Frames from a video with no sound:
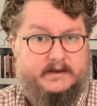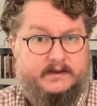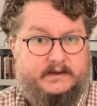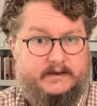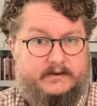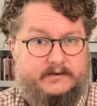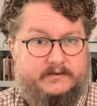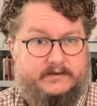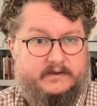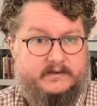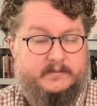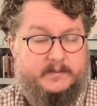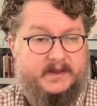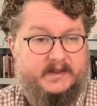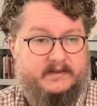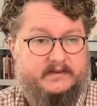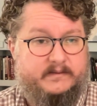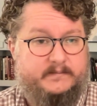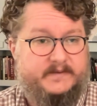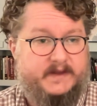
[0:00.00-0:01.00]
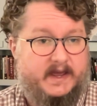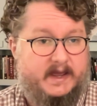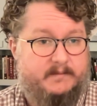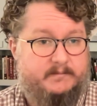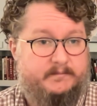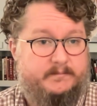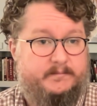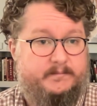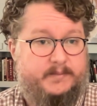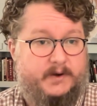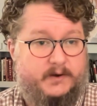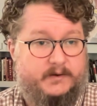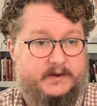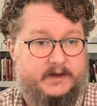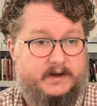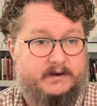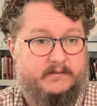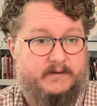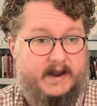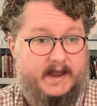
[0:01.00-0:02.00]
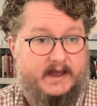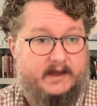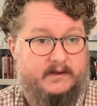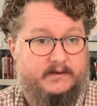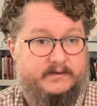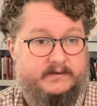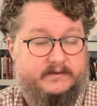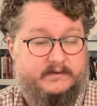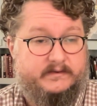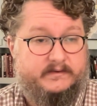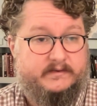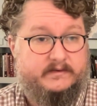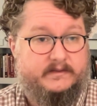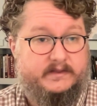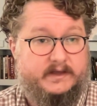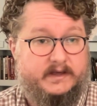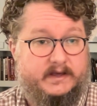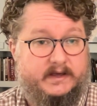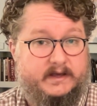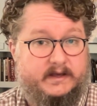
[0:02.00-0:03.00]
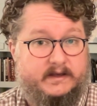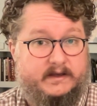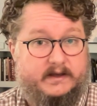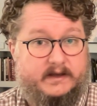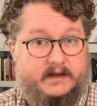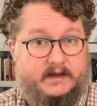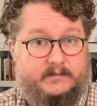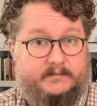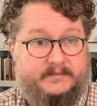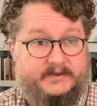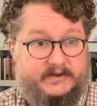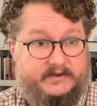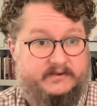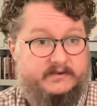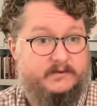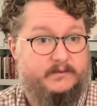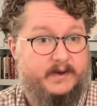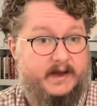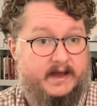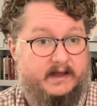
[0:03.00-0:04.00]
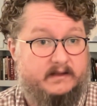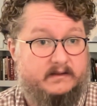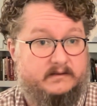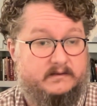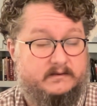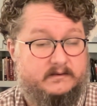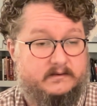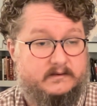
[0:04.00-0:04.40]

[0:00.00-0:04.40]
you should spend some time poking around the um, D2L,